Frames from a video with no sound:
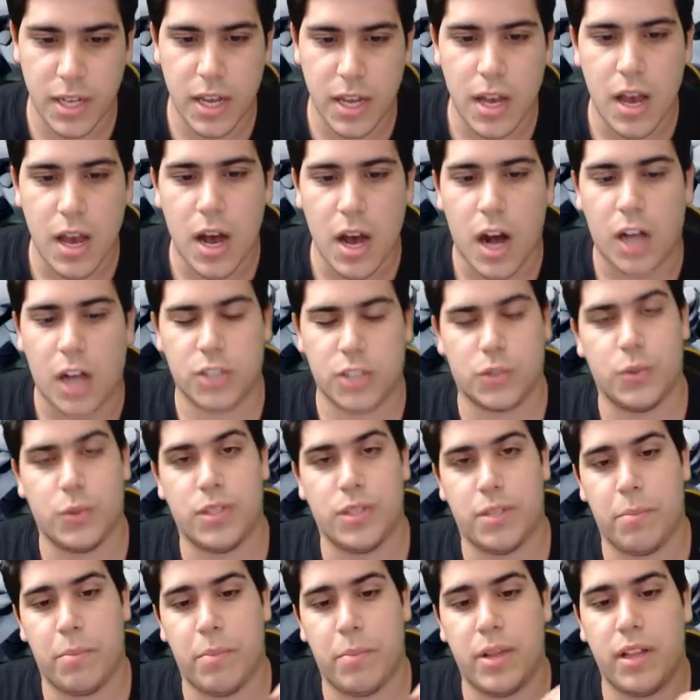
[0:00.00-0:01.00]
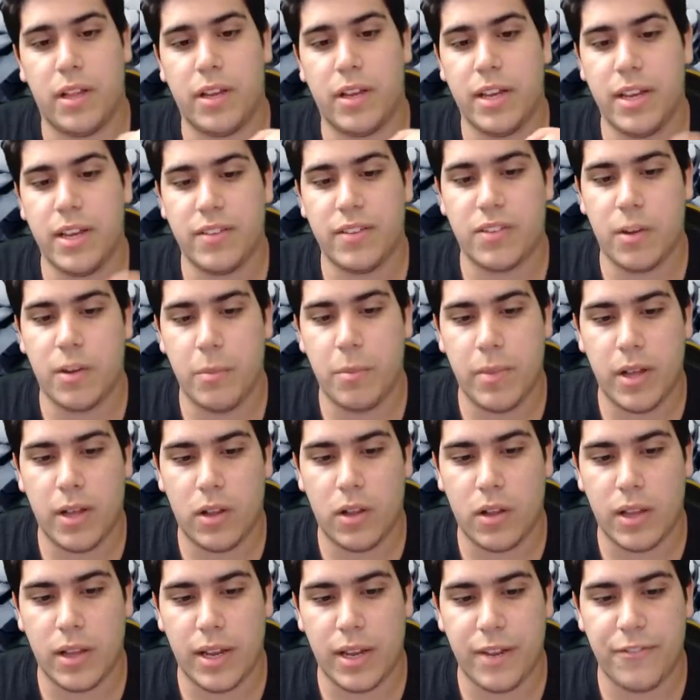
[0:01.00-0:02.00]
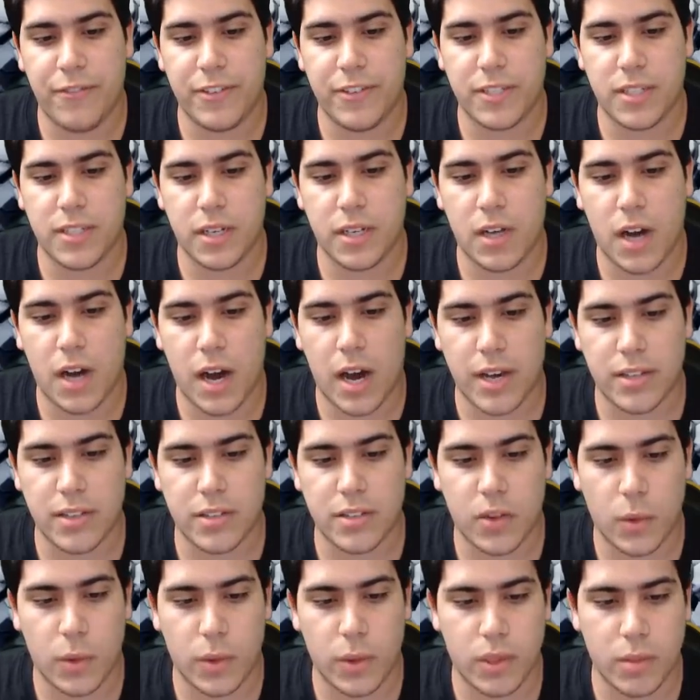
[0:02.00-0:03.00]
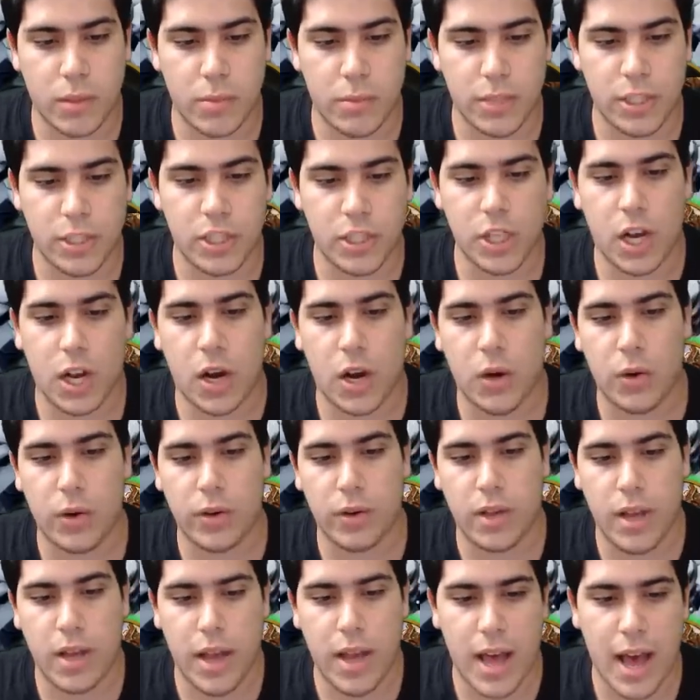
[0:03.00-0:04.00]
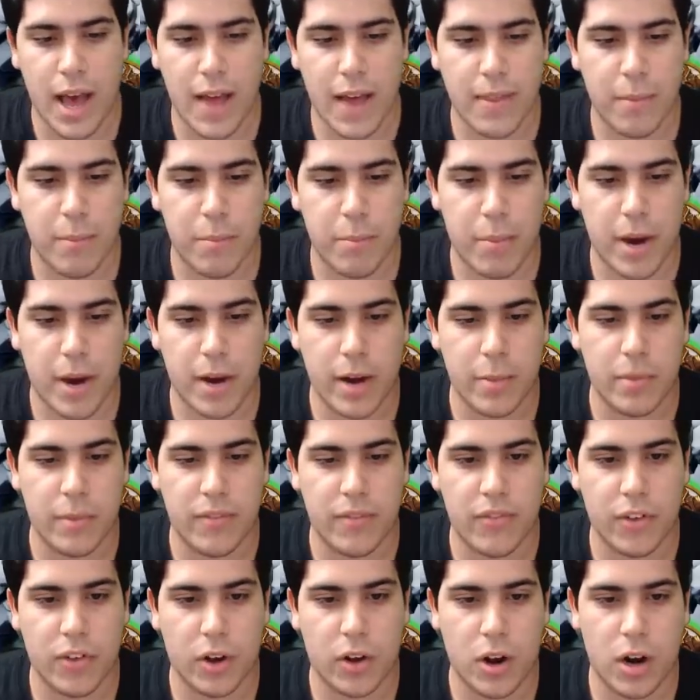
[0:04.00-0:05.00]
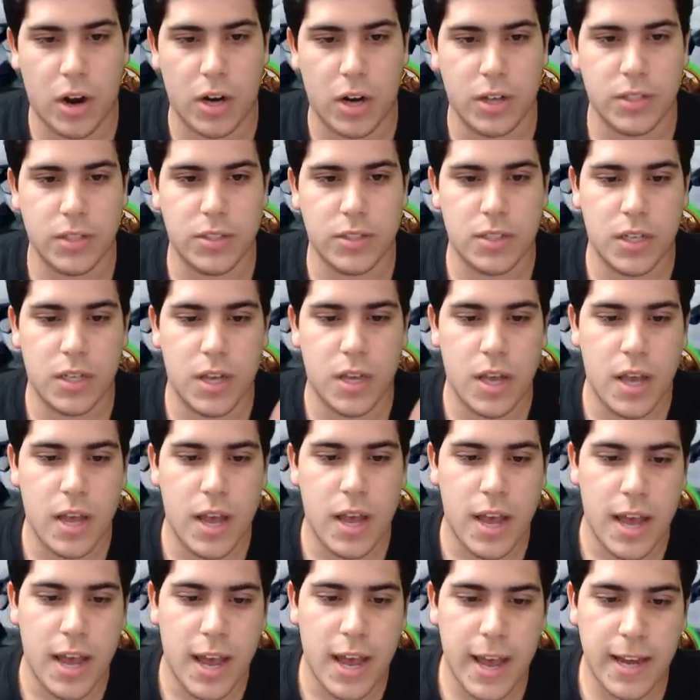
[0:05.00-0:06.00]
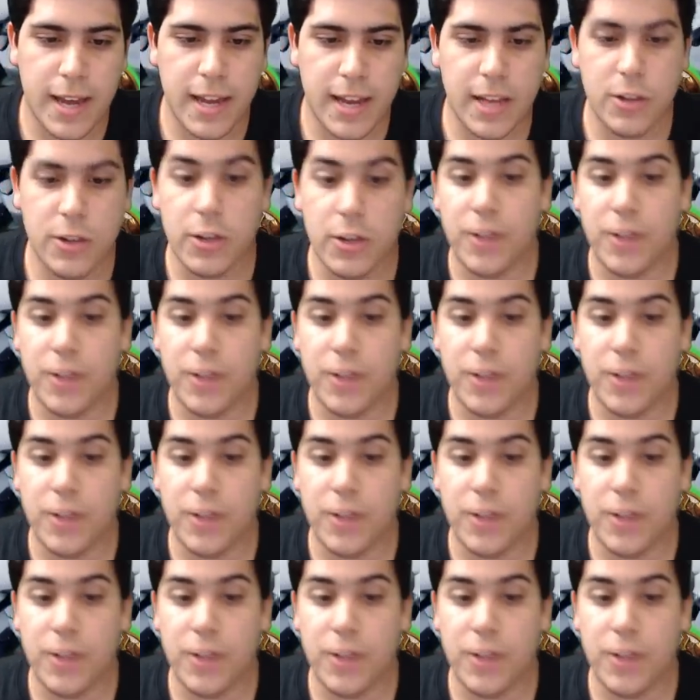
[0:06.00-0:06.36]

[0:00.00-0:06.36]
Also, his ability is in the middle, and if it's a god, it's going to be shown at the bottom of the cards. And then you have